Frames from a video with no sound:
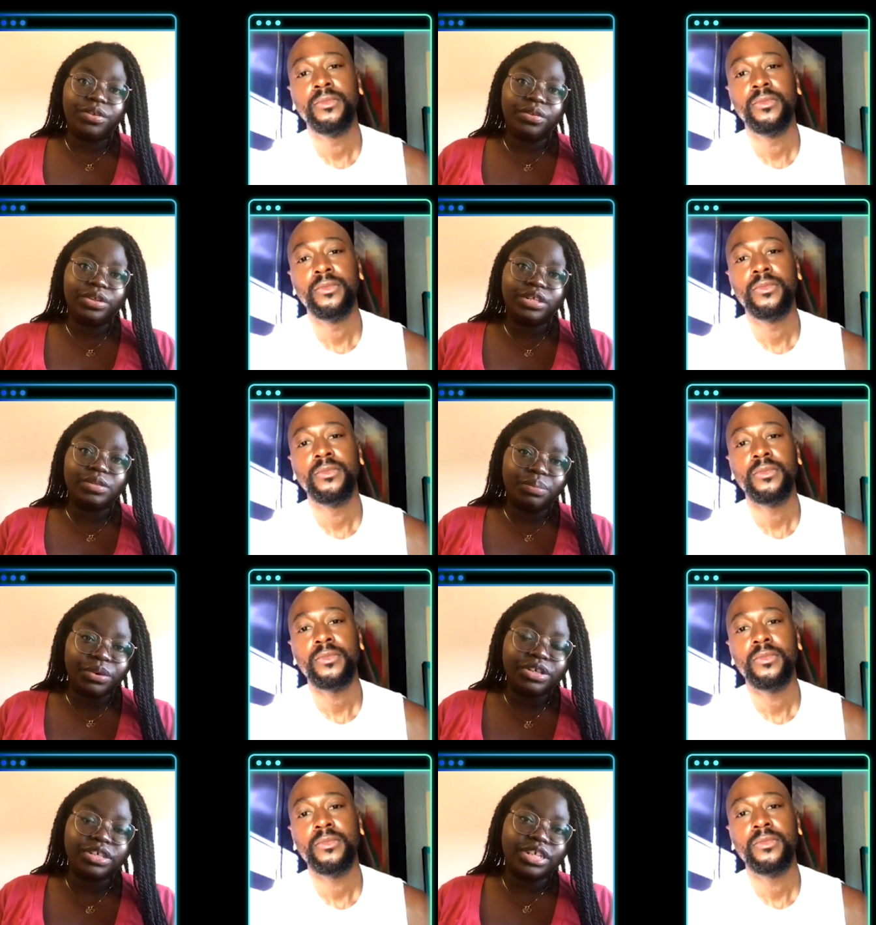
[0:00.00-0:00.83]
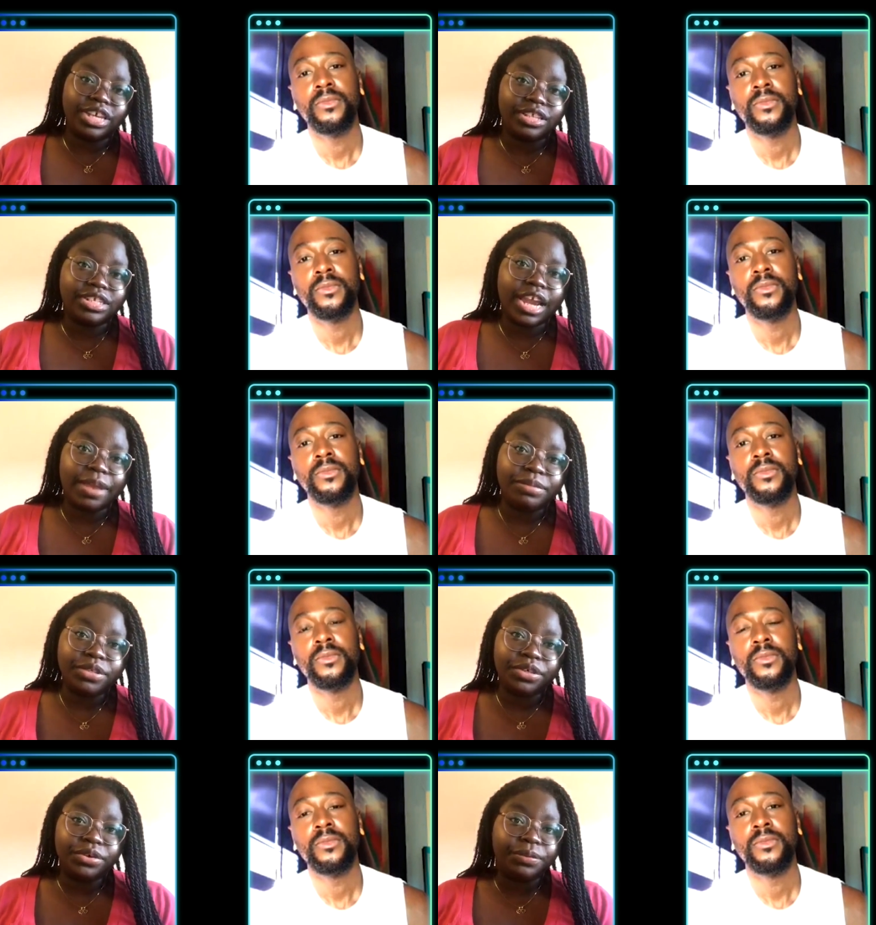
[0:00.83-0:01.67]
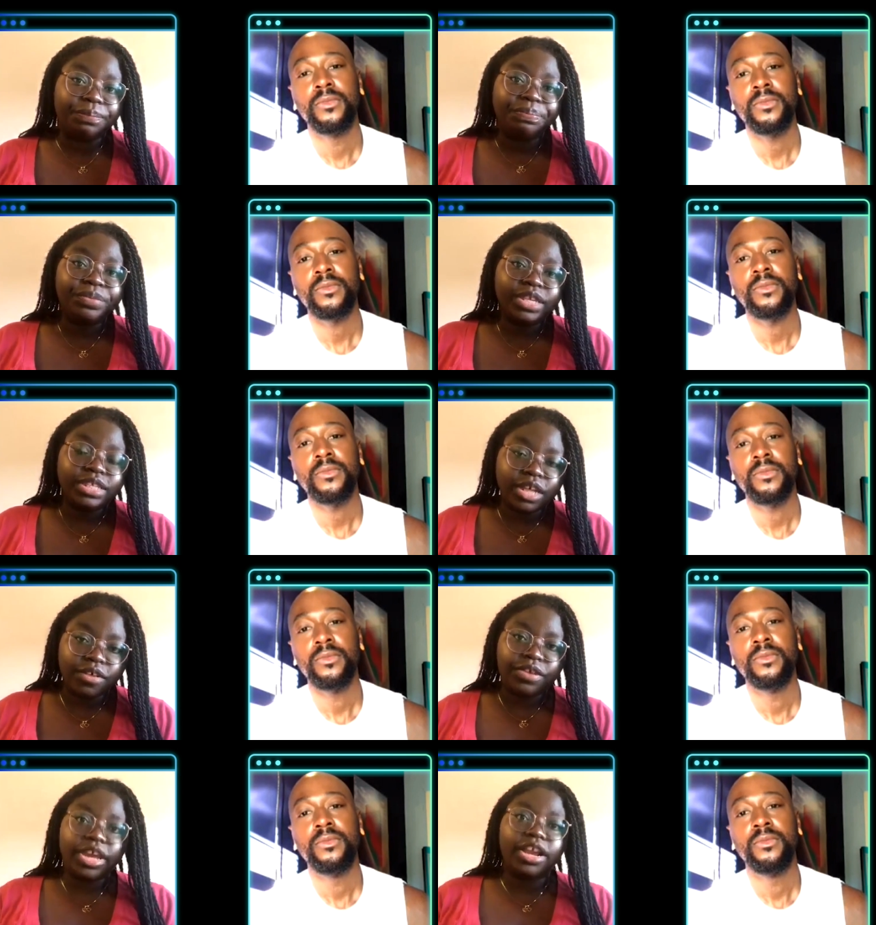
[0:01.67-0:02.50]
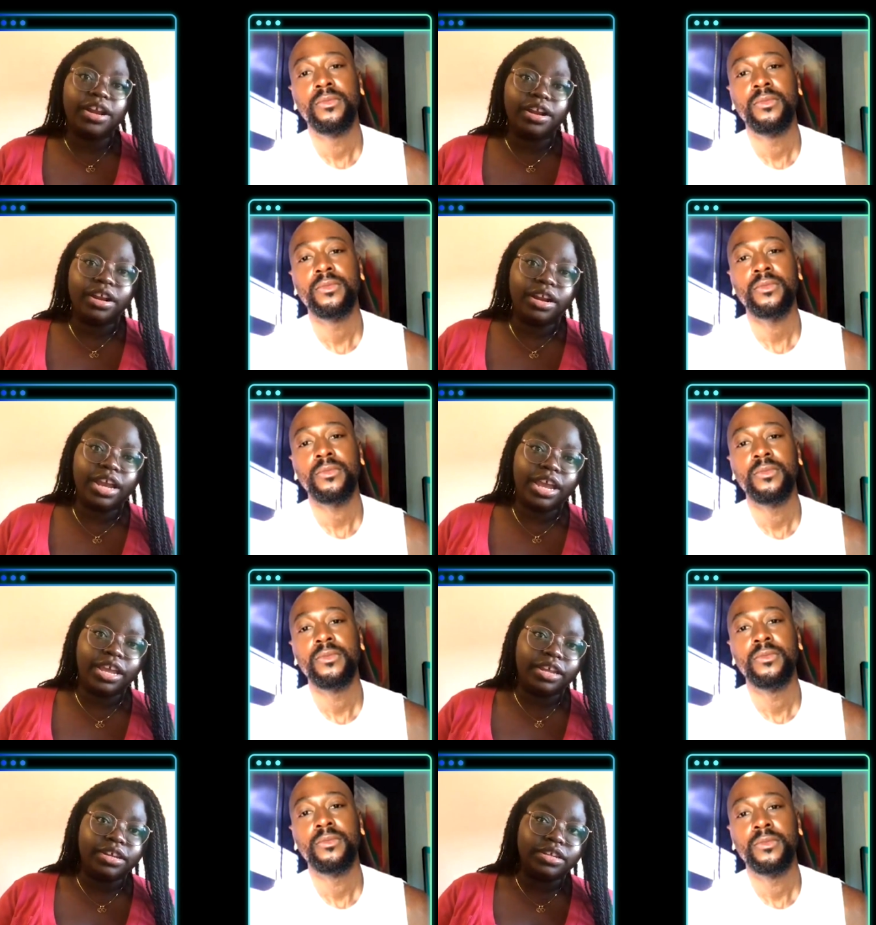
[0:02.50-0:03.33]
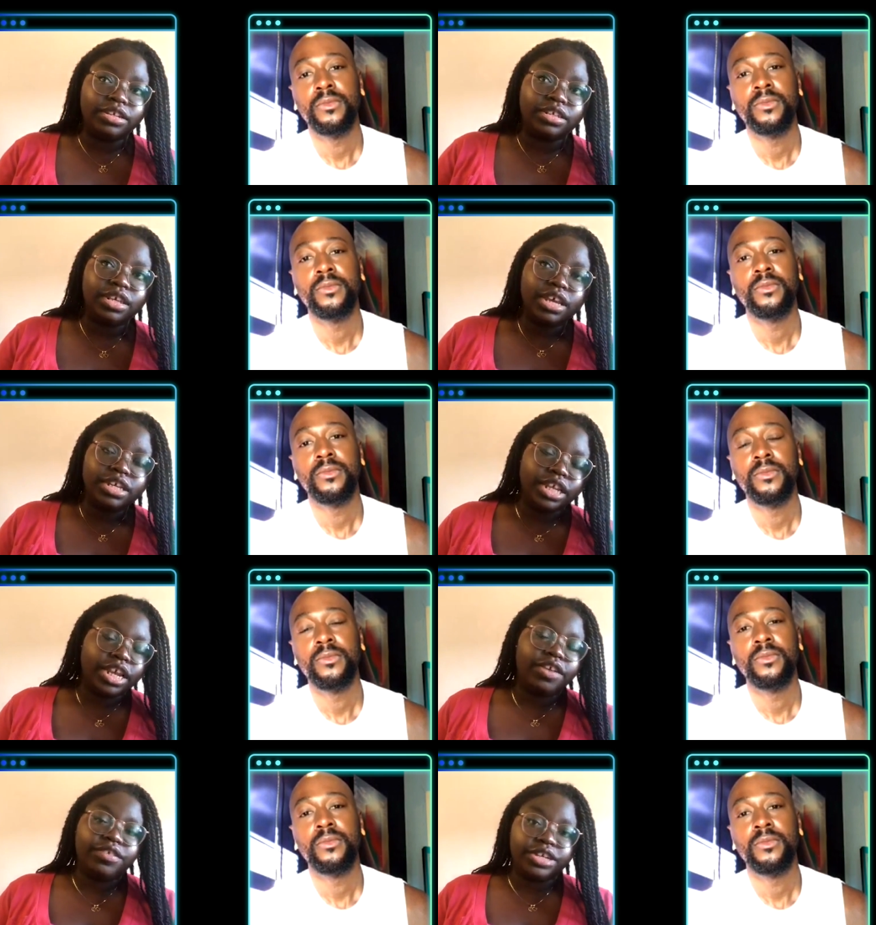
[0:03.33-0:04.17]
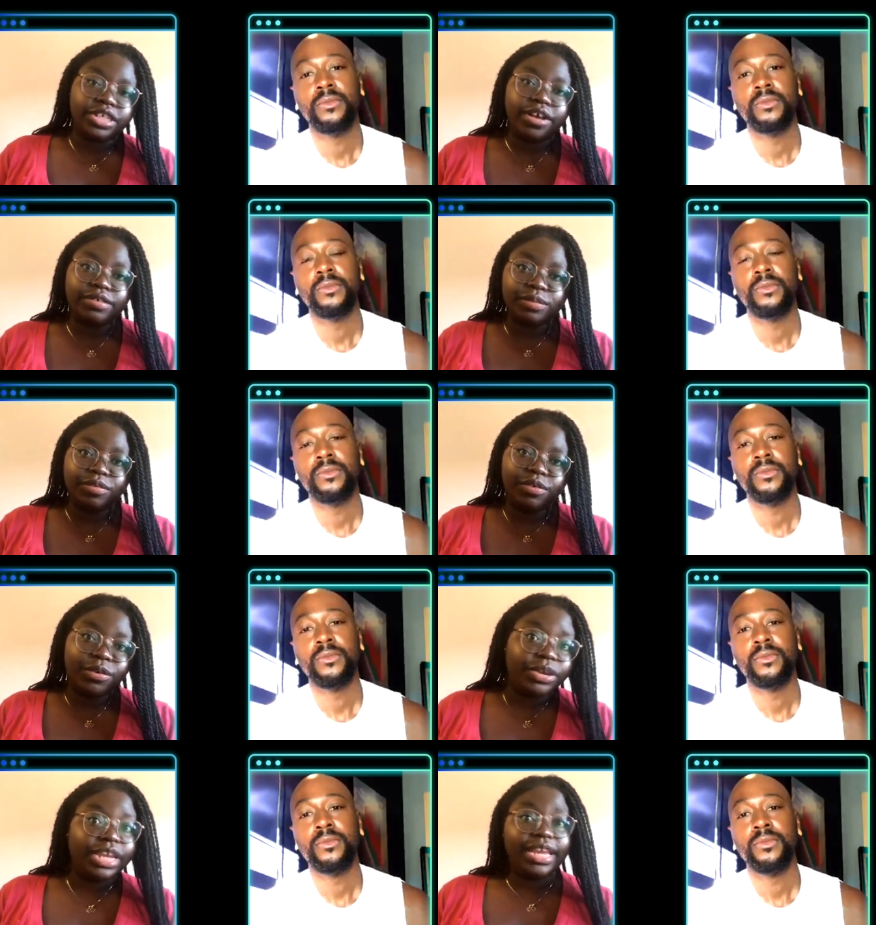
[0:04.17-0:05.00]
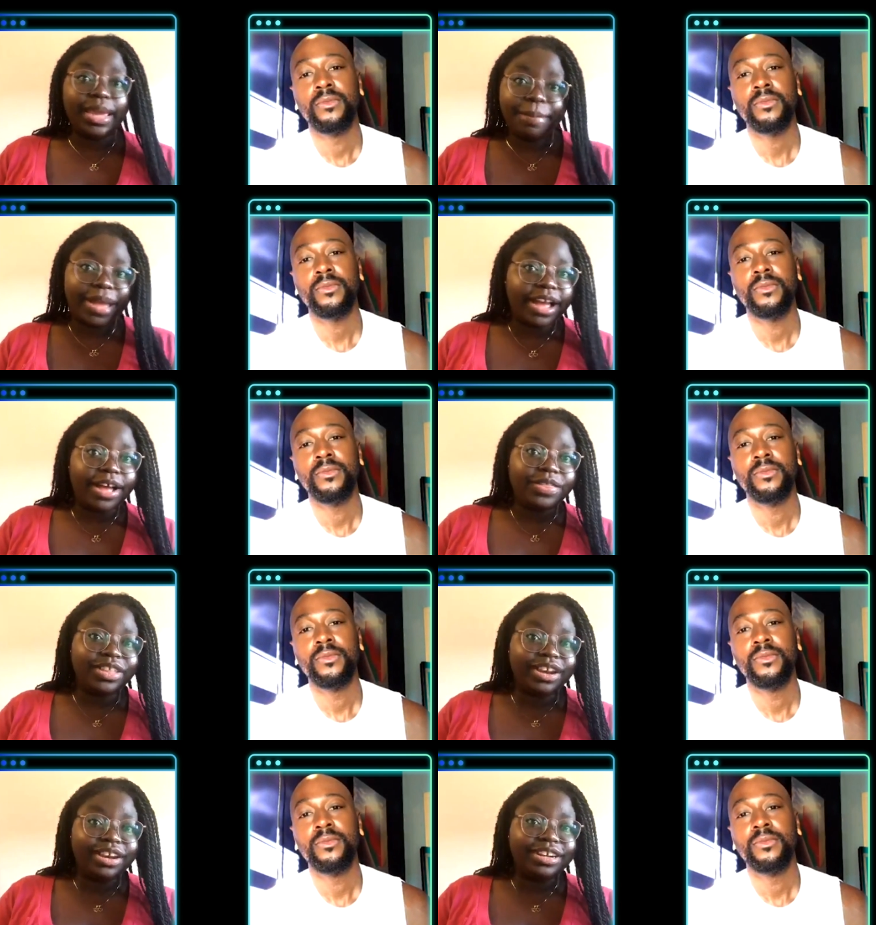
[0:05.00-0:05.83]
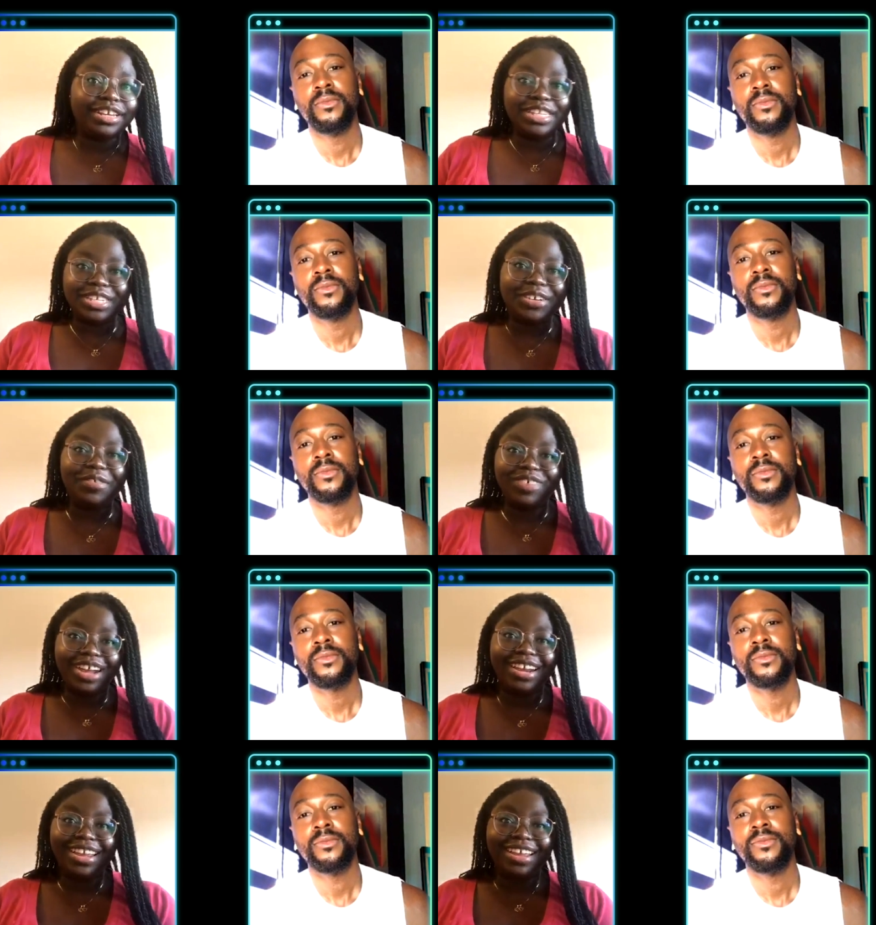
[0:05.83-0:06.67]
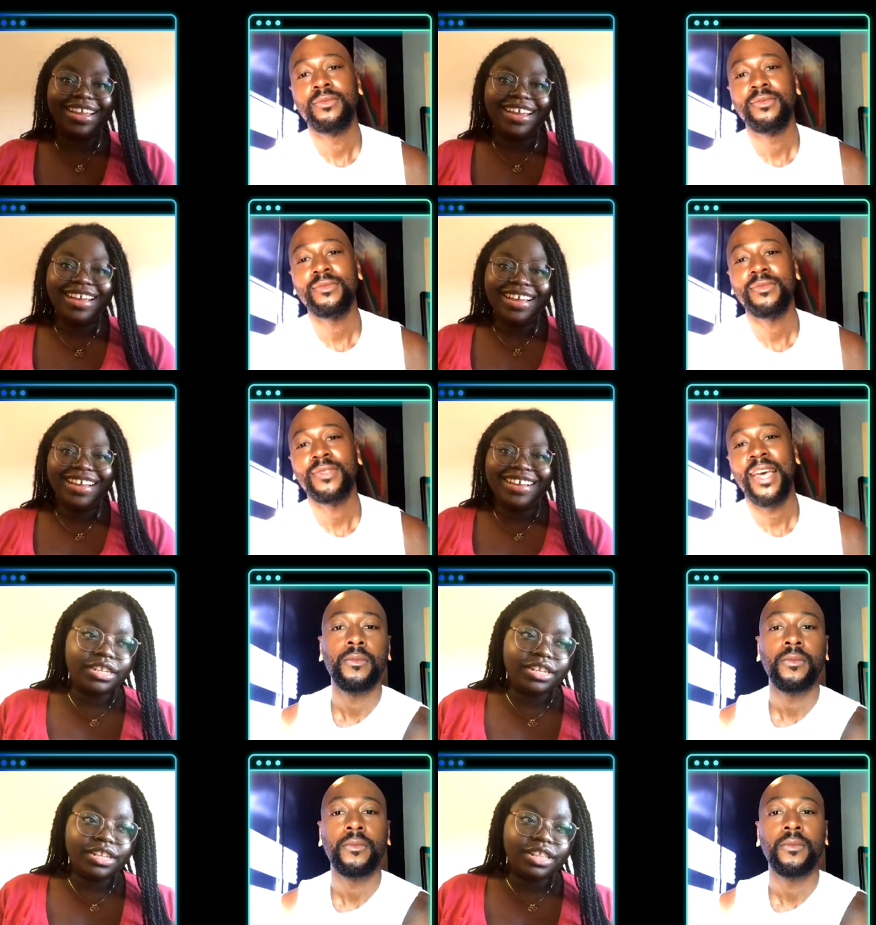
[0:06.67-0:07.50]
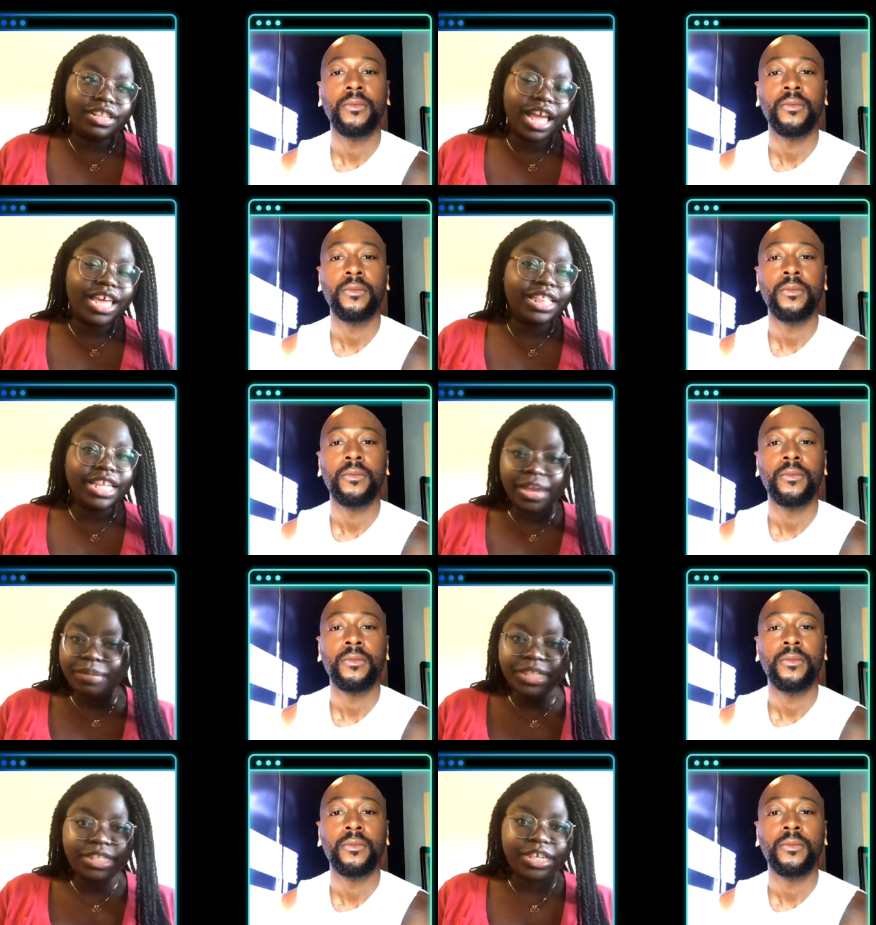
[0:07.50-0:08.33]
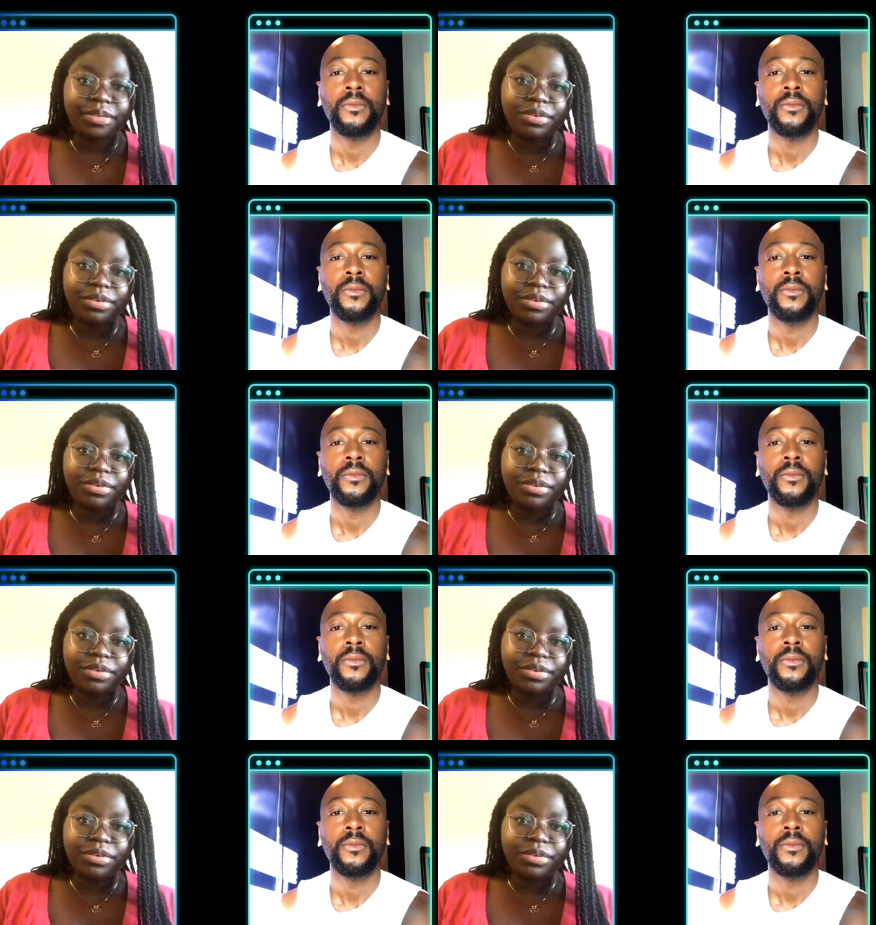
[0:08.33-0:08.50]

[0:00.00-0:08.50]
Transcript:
Speaker 1: with you that it's important to take the time to self-care and take care of ourselves before we get back out there and continue fighting. In the A B C